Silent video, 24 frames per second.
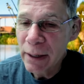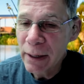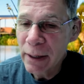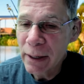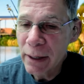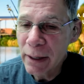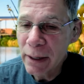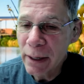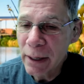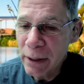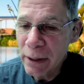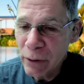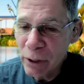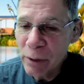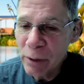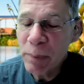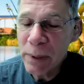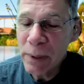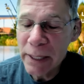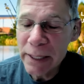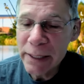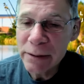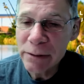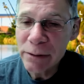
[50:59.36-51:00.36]
a, a good
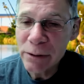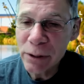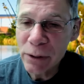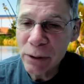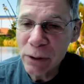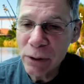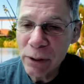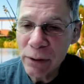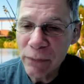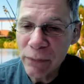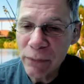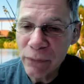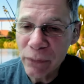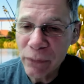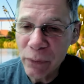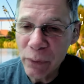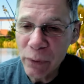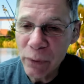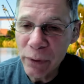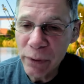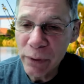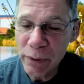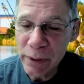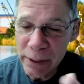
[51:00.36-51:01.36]
place to look
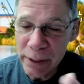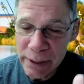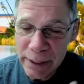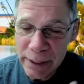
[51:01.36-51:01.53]
for the